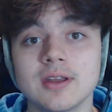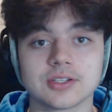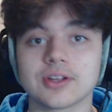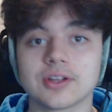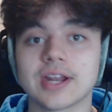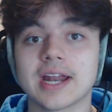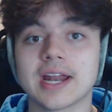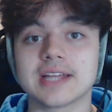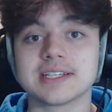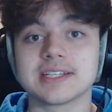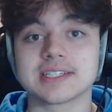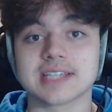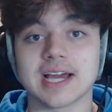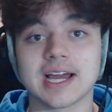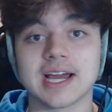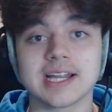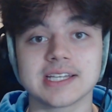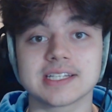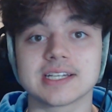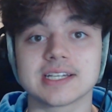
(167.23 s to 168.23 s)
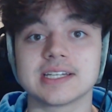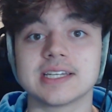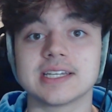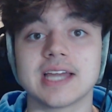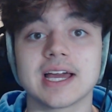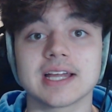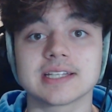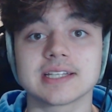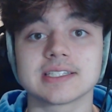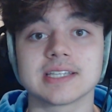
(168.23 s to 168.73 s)
to learn how to design,
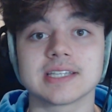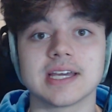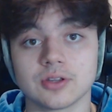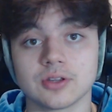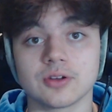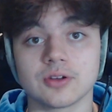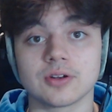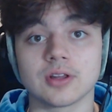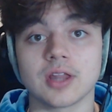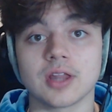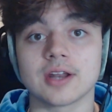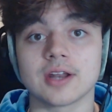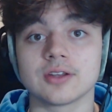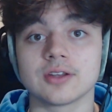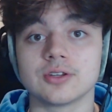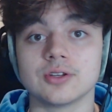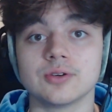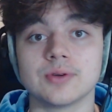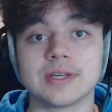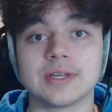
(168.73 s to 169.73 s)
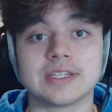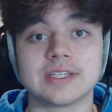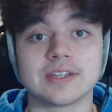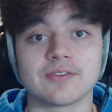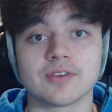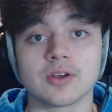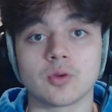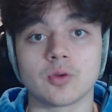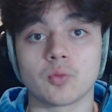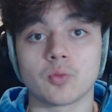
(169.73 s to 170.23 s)
connect, to learn a lot of new and
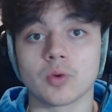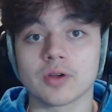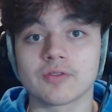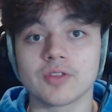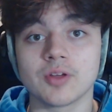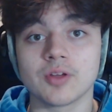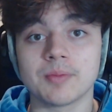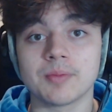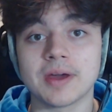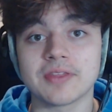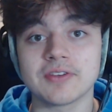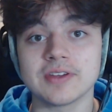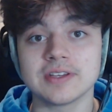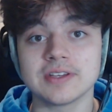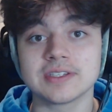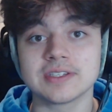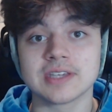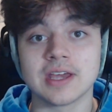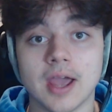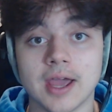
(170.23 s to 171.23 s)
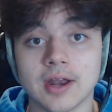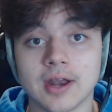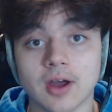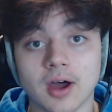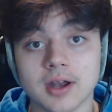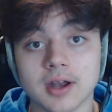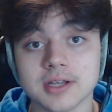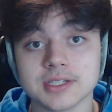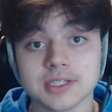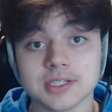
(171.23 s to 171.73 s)
different workflow methods, and
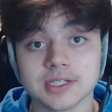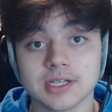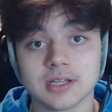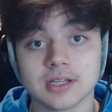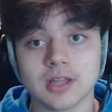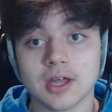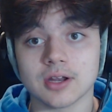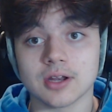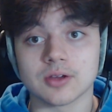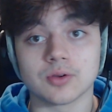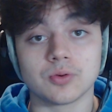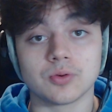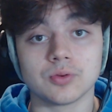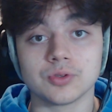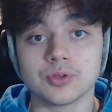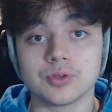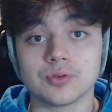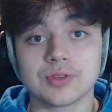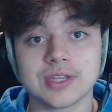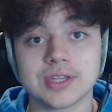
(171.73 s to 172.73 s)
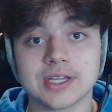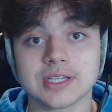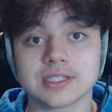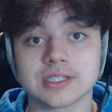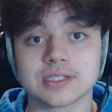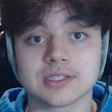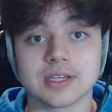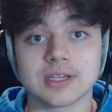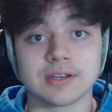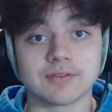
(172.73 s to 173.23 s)
honestly a lot of cool new
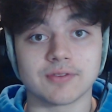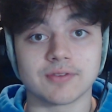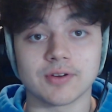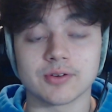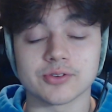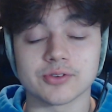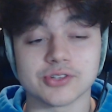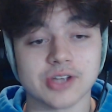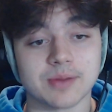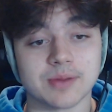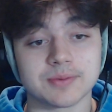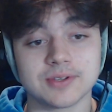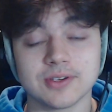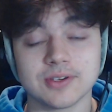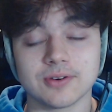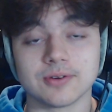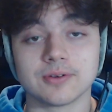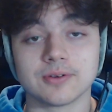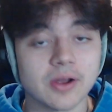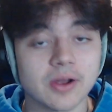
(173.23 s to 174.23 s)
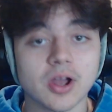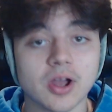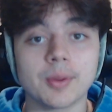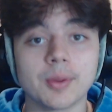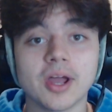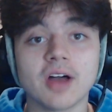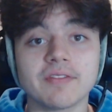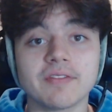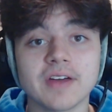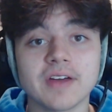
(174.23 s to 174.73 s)
things in Photoshop too. Now
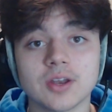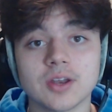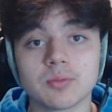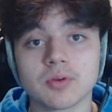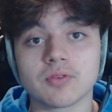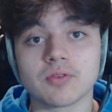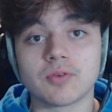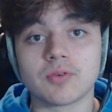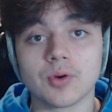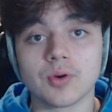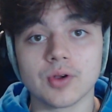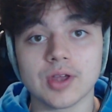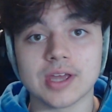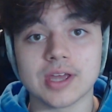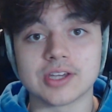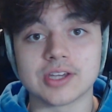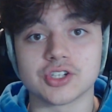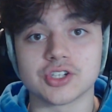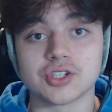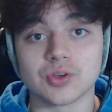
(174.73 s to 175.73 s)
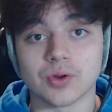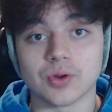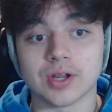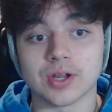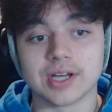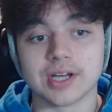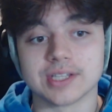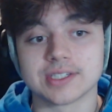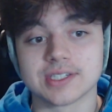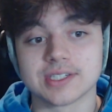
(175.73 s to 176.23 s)
coming off at number 4 is
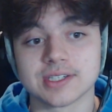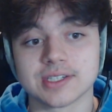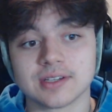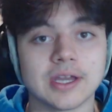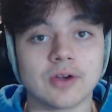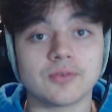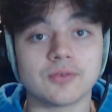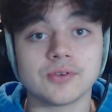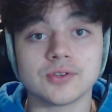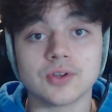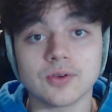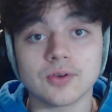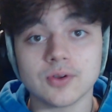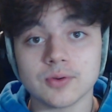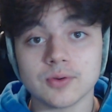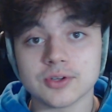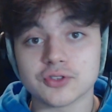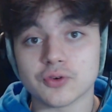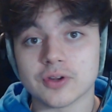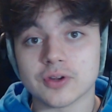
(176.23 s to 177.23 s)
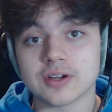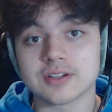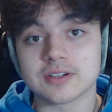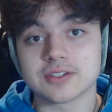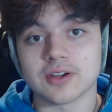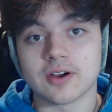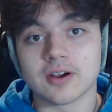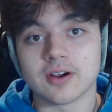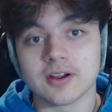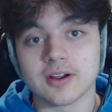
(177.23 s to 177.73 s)
shortcuts. Now, if you don't know what shortcuts
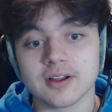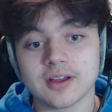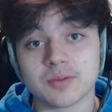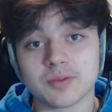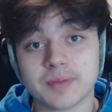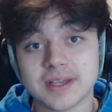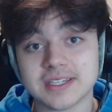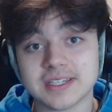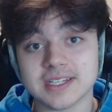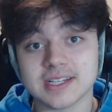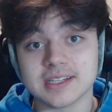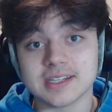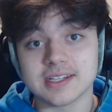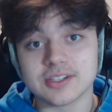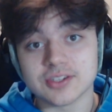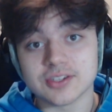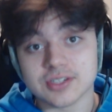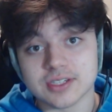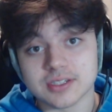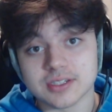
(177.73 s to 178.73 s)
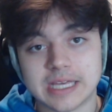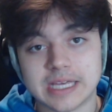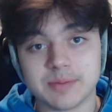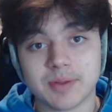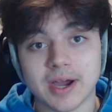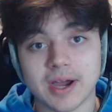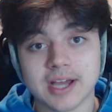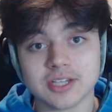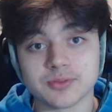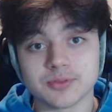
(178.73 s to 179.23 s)
are, they're basically just
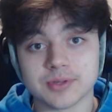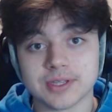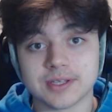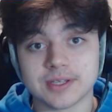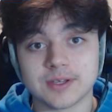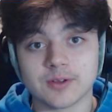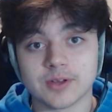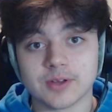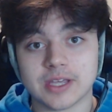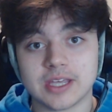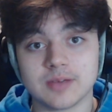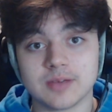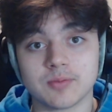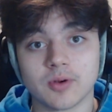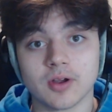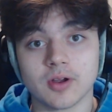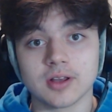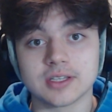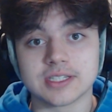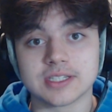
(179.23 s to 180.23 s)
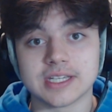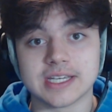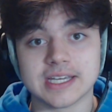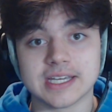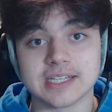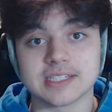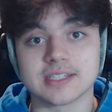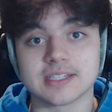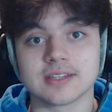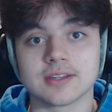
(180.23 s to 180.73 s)
keybinds within your keyboard to
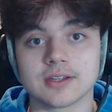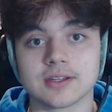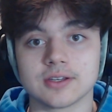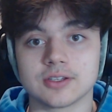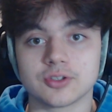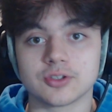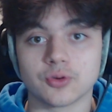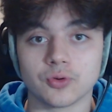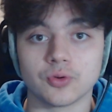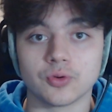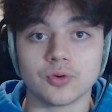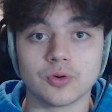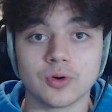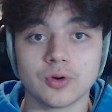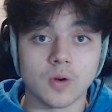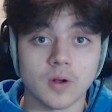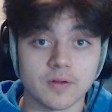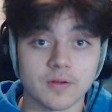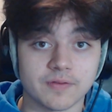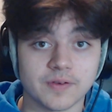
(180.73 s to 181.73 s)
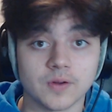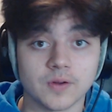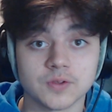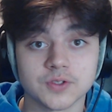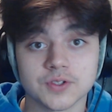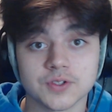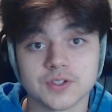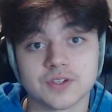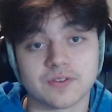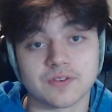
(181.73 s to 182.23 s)
get to the tool or
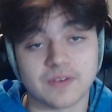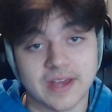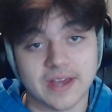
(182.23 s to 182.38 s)
filters